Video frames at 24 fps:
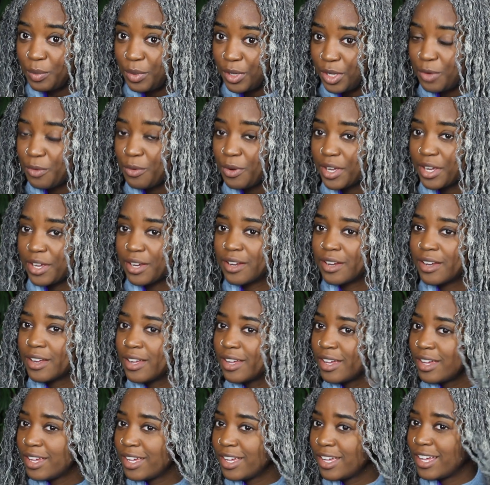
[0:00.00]
beware.
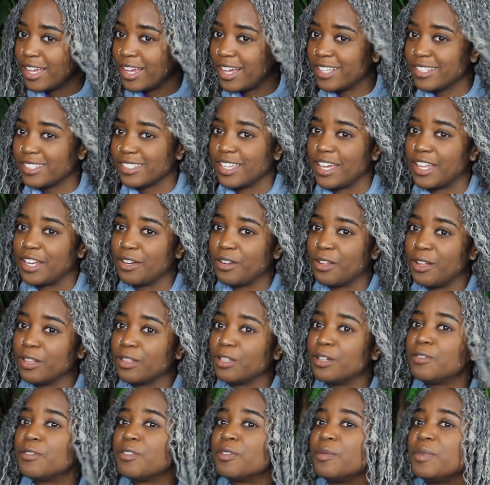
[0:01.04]
I just got it
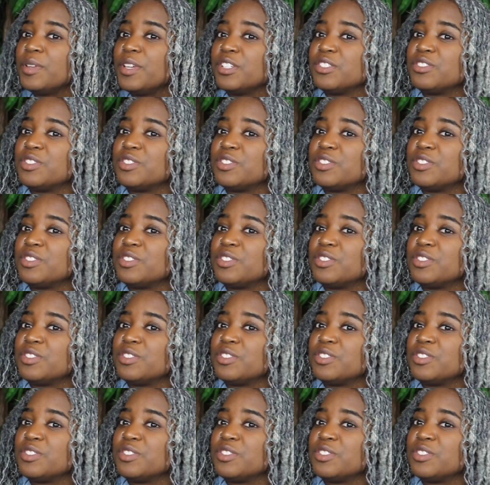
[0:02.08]
all over me.